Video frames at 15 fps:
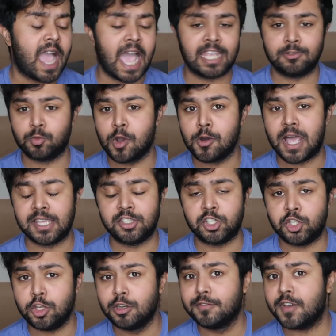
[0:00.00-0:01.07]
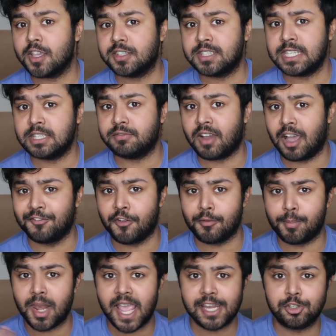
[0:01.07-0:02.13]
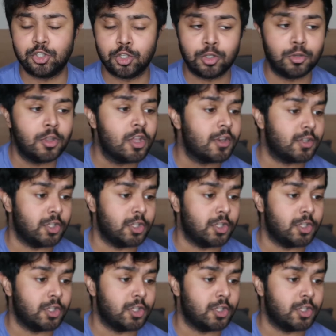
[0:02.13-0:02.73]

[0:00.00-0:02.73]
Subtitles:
as well as the universities that I've applied to,